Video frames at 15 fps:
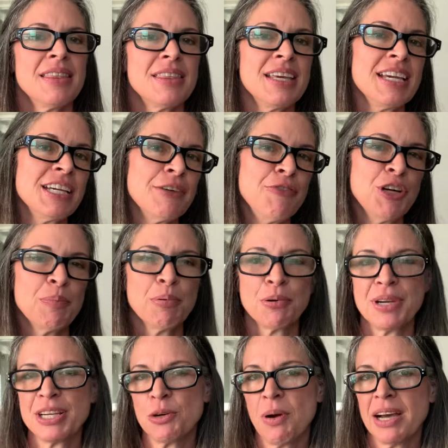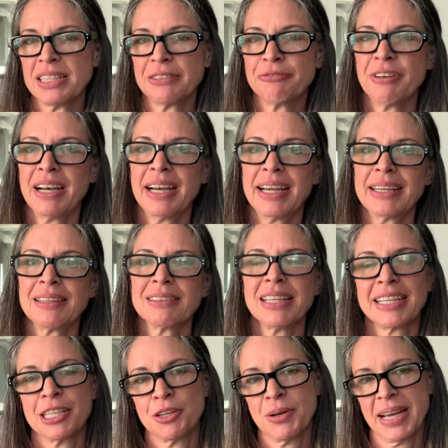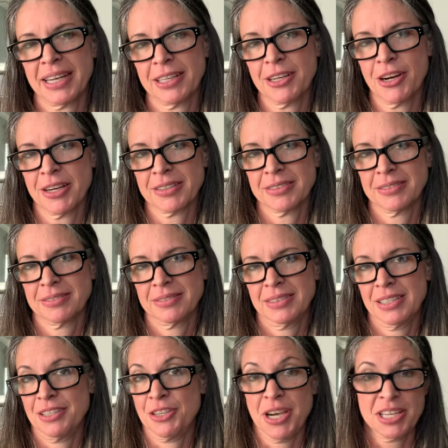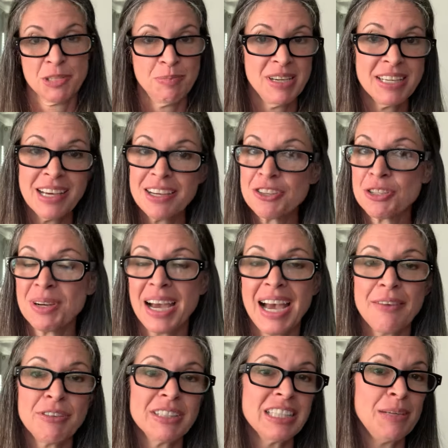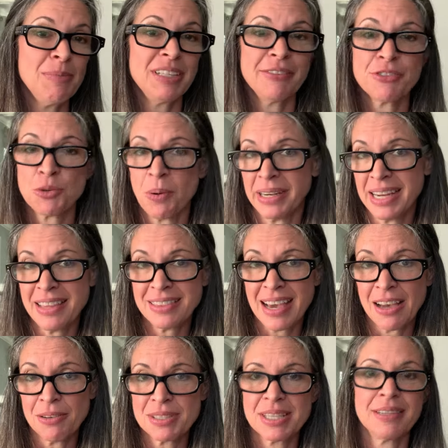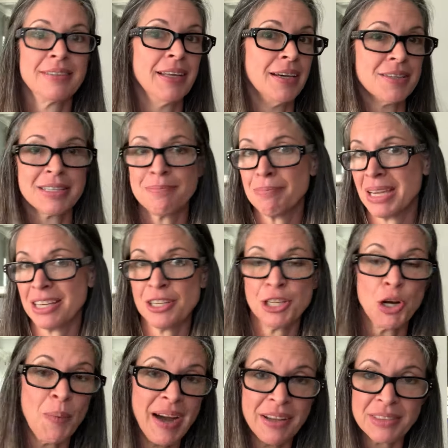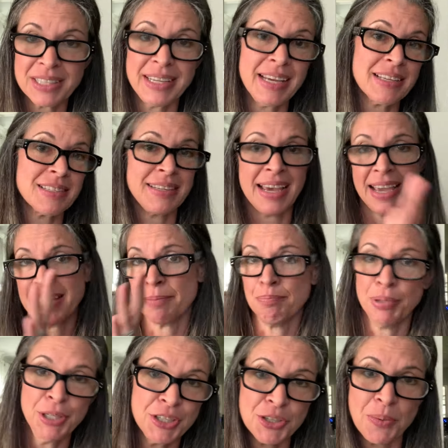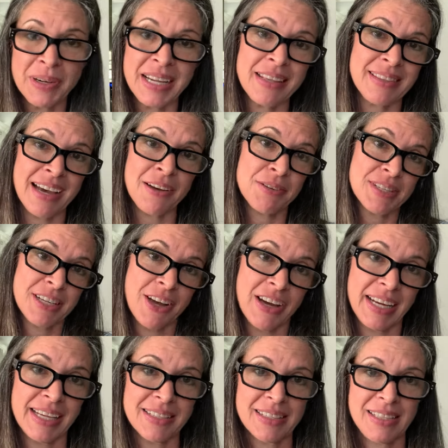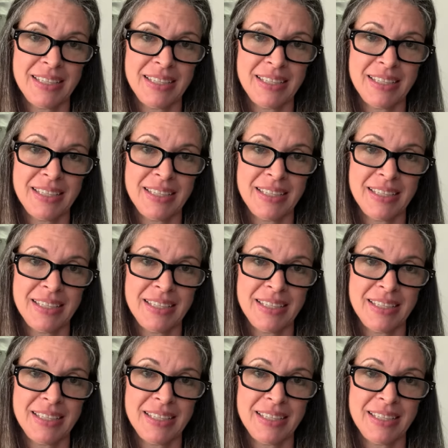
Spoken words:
Think of your pre-qualified like a credit card. Just because you have a limit of $20,000 doesn't mean you go out the next day and put $20,000 on it.